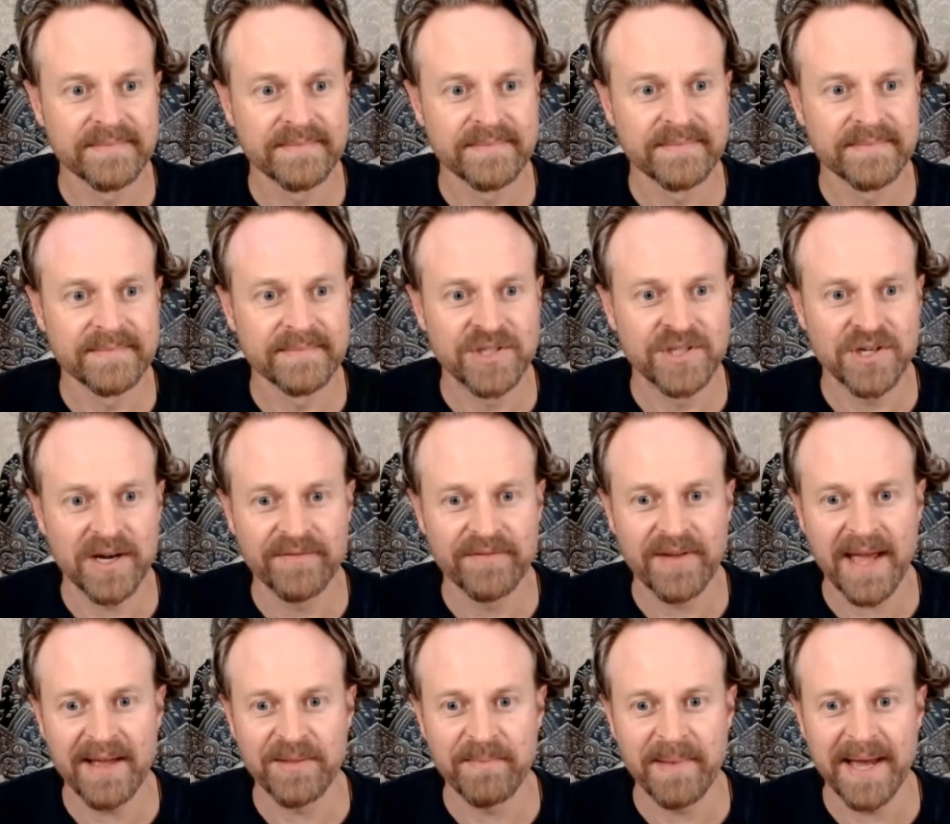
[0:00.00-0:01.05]
Jive
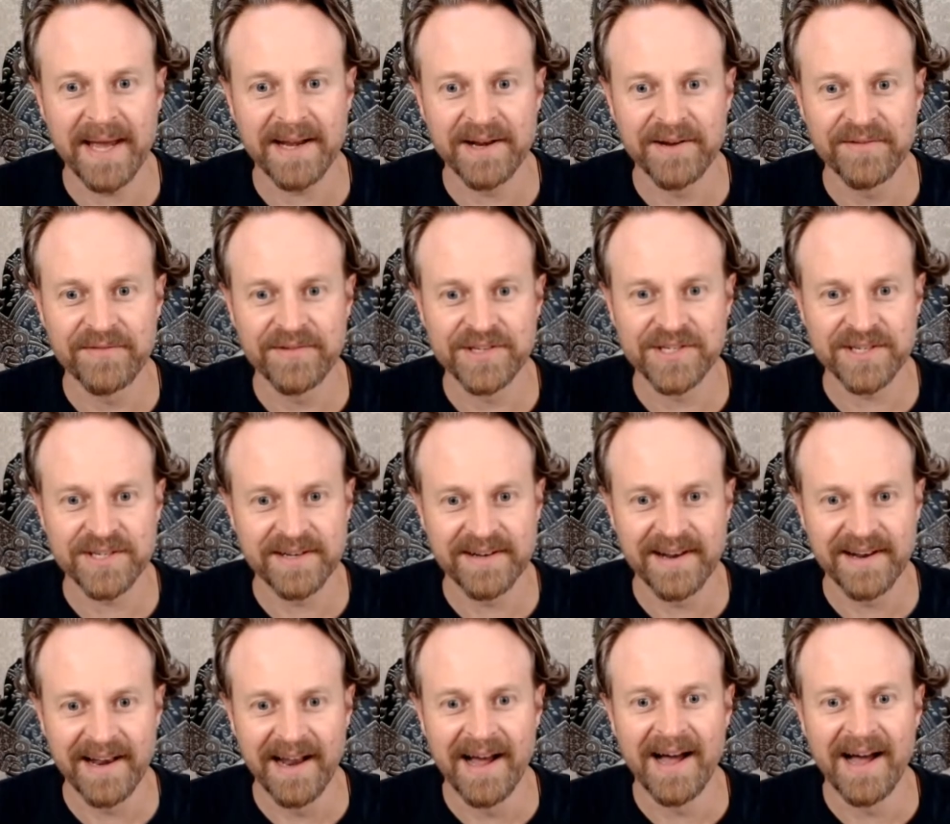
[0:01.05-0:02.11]
Cat the Magnificent.
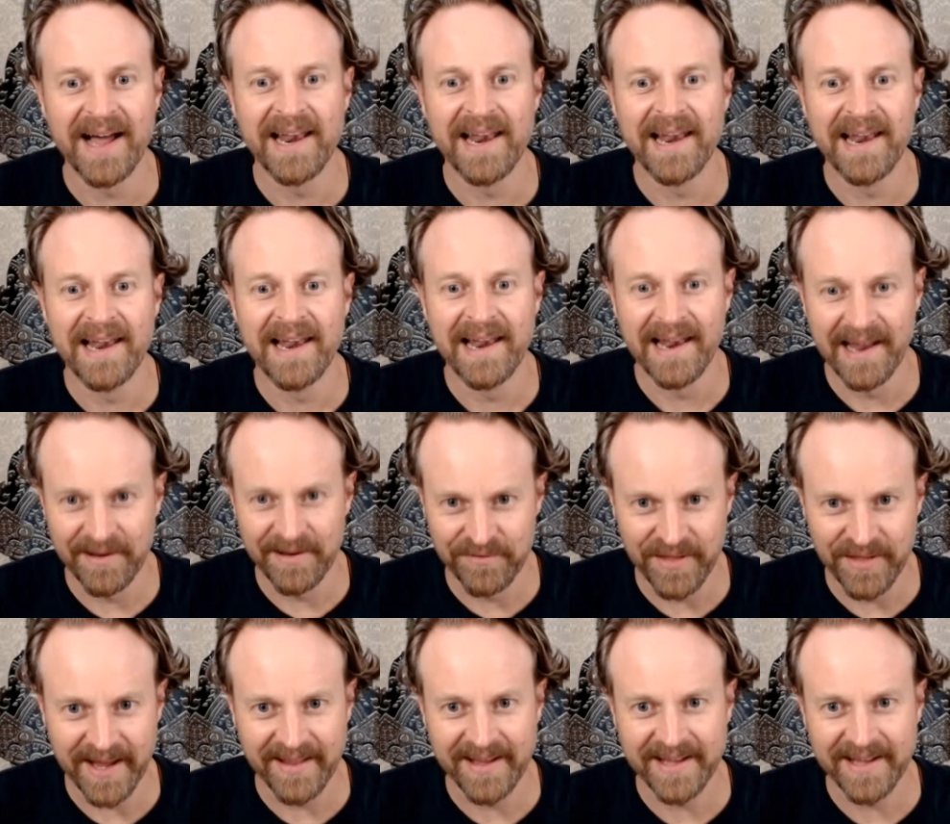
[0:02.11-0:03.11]
I love that.